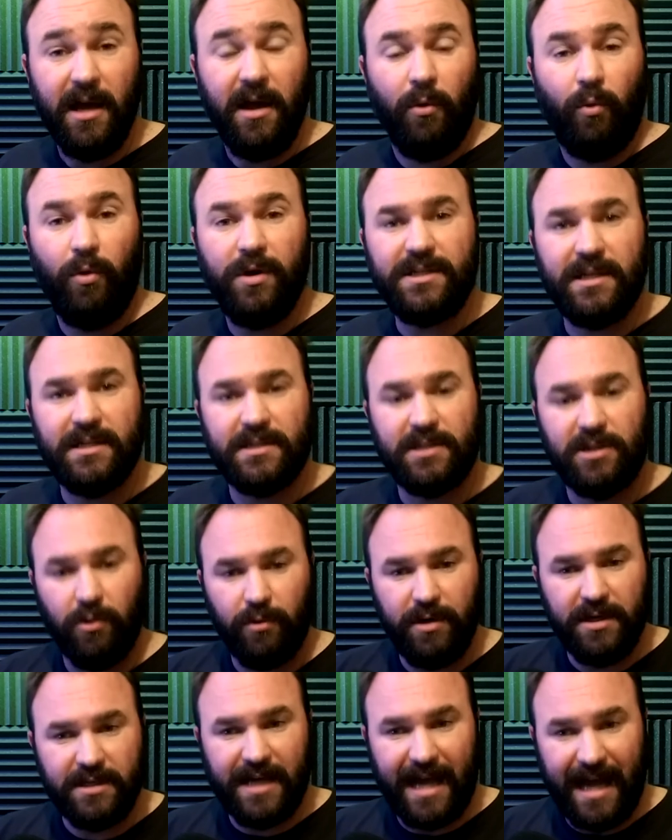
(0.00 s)
which is
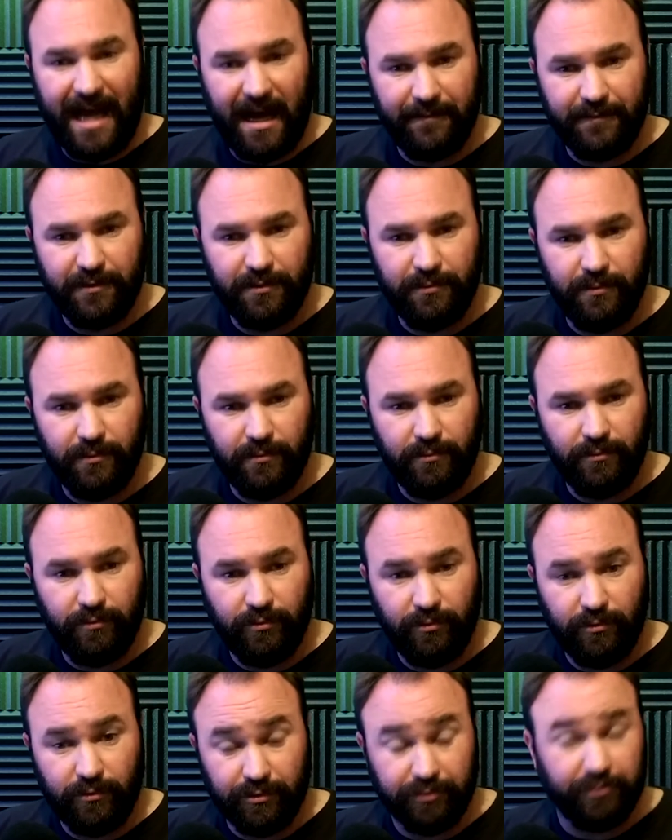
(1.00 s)
going to have to
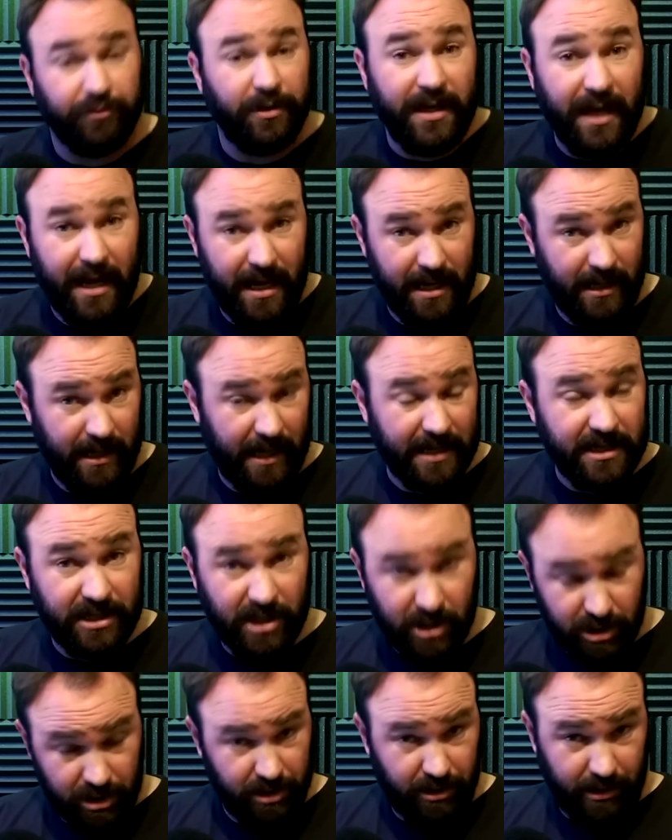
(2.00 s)
create
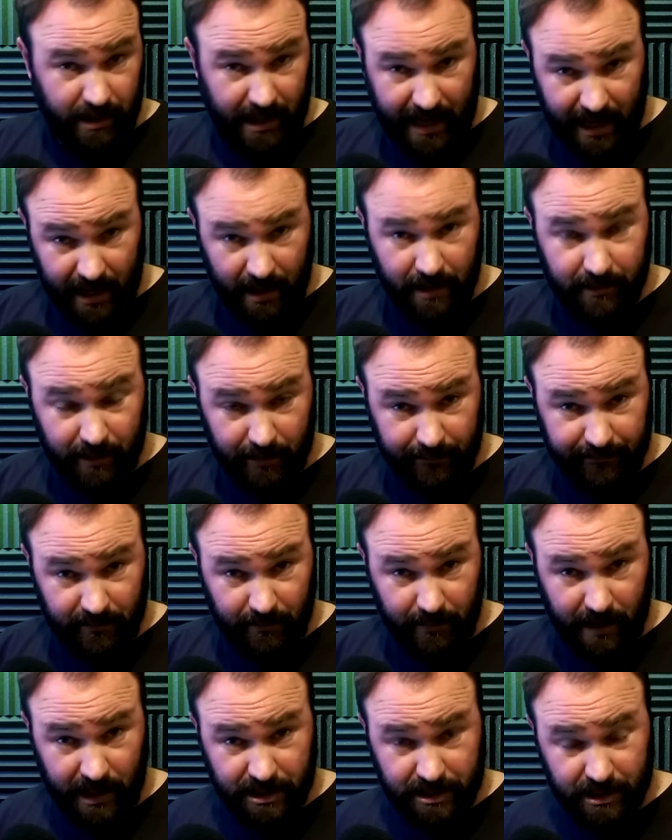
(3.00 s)
additional header
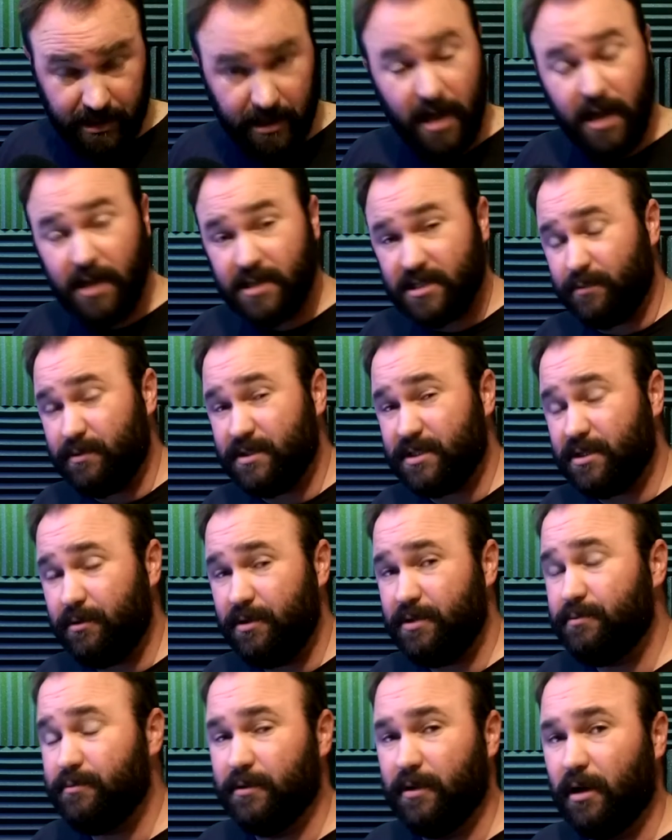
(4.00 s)
information, so it's going
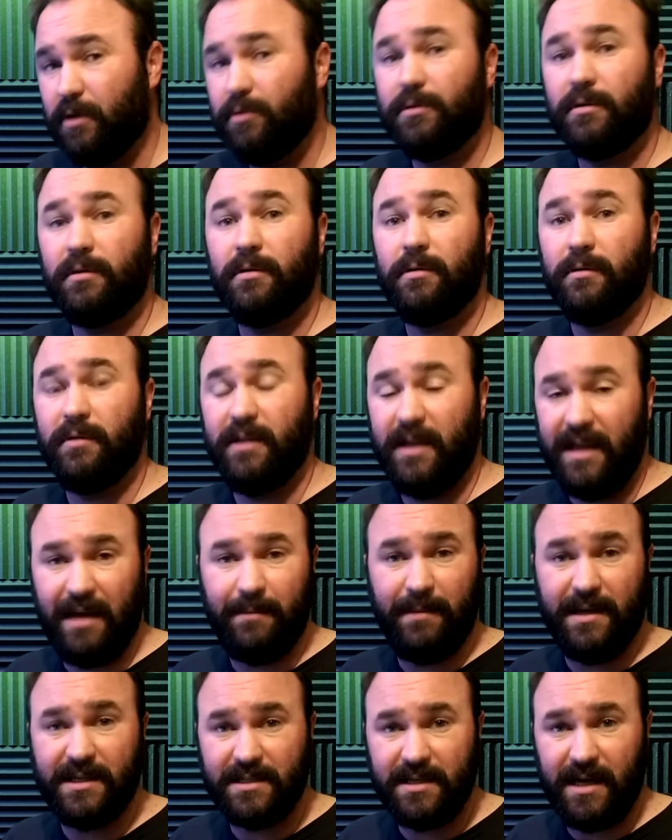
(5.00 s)
to lower the
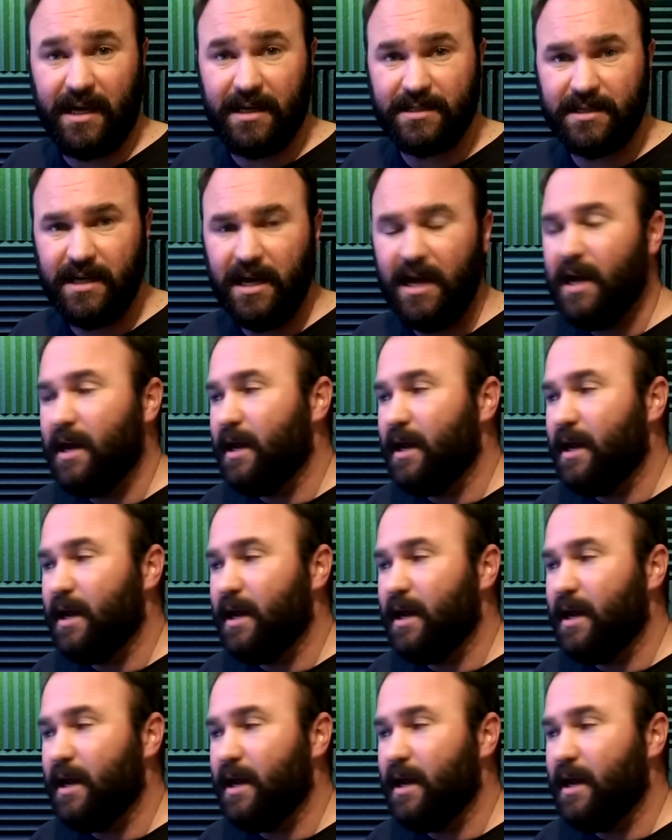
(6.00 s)
MSS.